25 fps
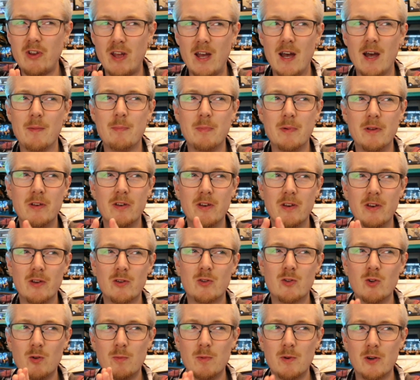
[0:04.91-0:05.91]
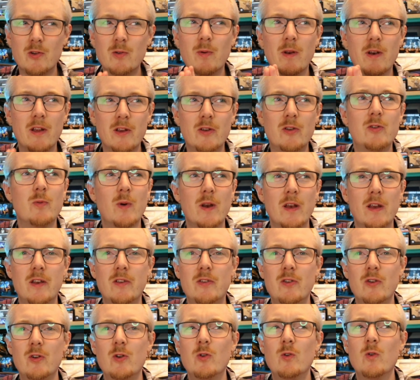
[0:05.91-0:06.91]
happened in October
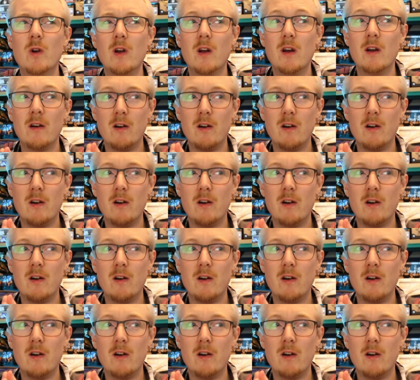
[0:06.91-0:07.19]
2022.